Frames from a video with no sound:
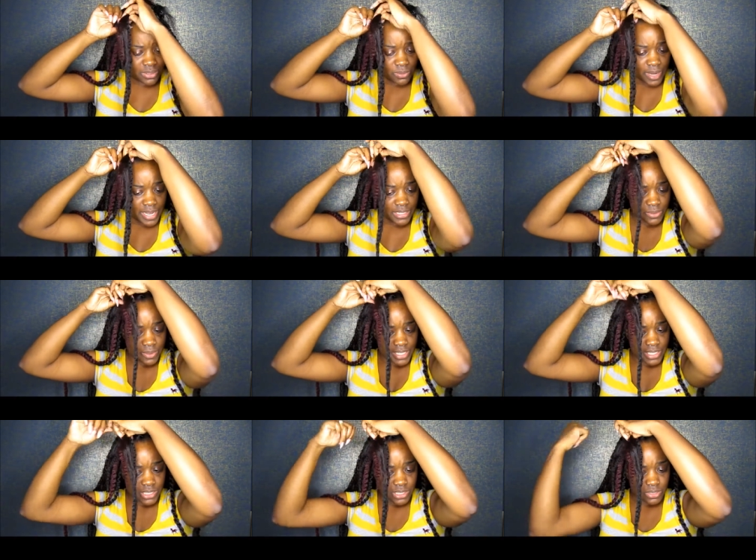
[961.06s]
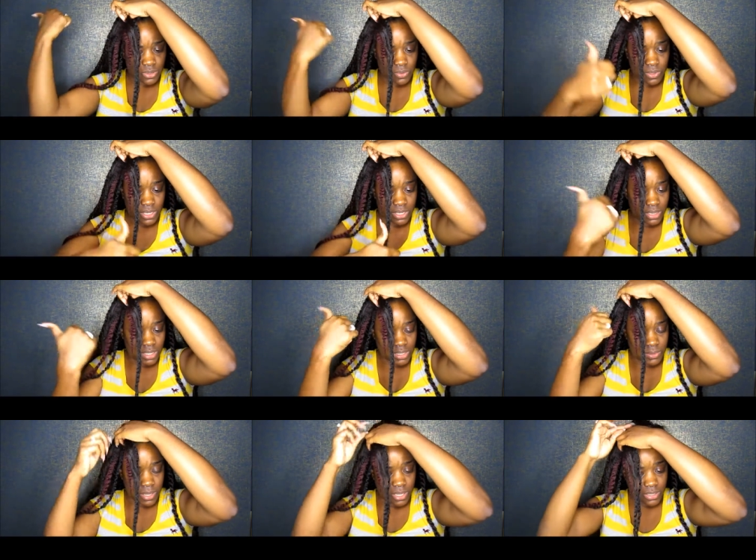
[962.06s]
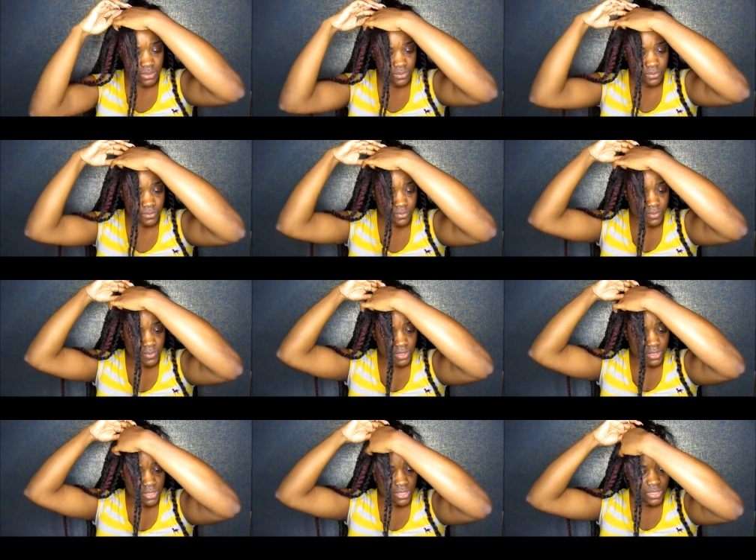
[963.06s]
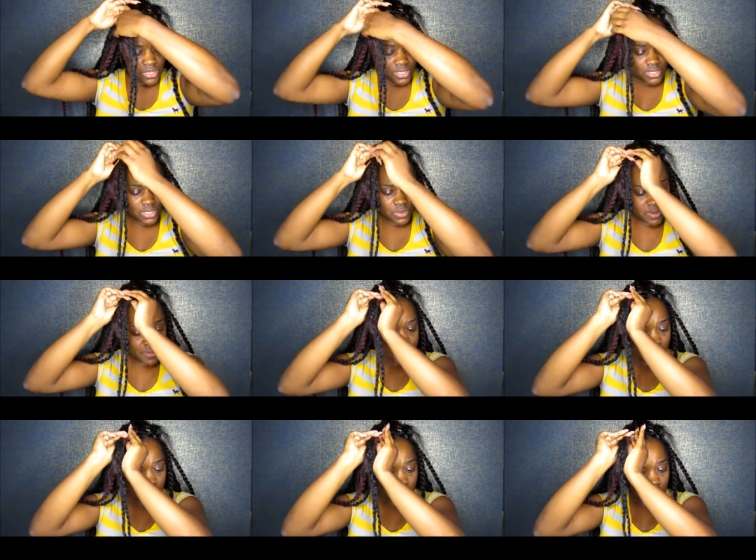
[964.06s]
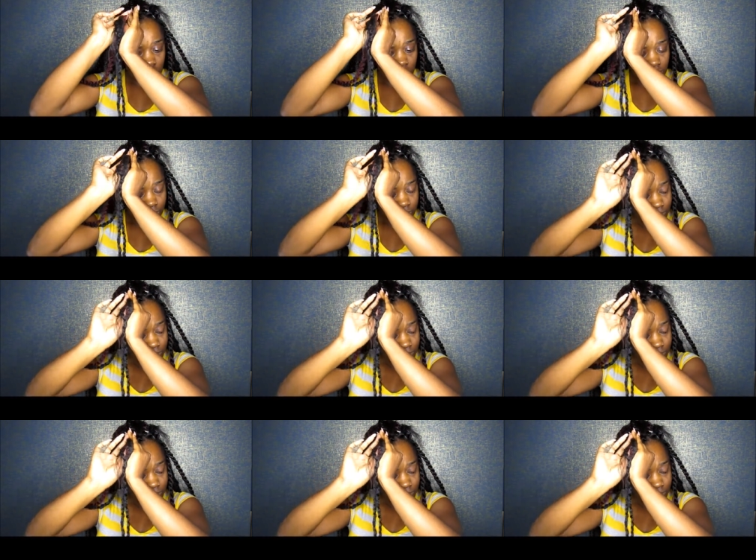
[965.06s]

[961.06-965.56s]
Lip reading: the right direction, going this way. So you just want to finger roll it